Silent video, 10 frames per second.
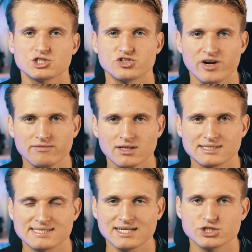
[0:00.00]
Travel
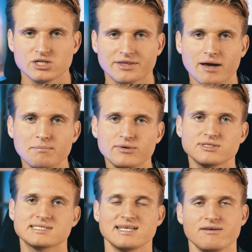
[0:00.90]
essential number
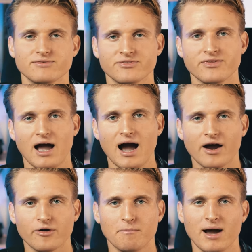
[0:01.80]
7
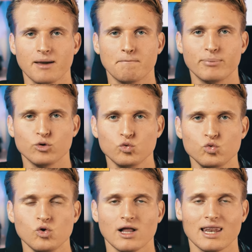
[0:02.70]
are my
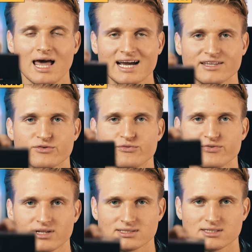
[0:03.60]
blue light
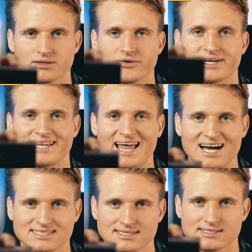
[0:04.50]
filter
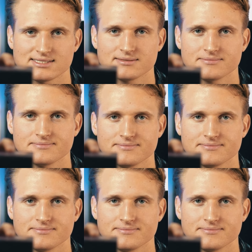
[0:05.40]
glasses.